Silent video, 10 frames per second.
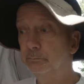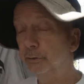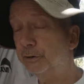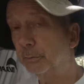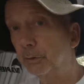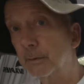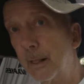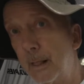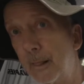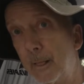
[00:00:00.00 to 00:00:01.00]
principle.
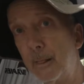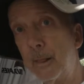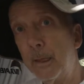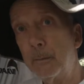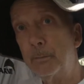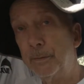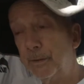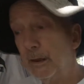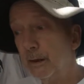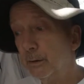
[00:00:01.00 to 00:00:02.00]
But
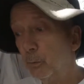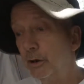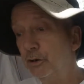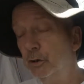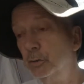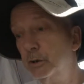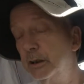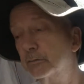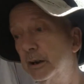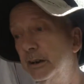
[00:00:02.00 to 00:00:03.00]
then when you
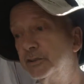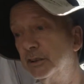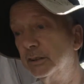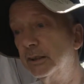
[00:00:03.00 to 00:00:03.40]
get ready to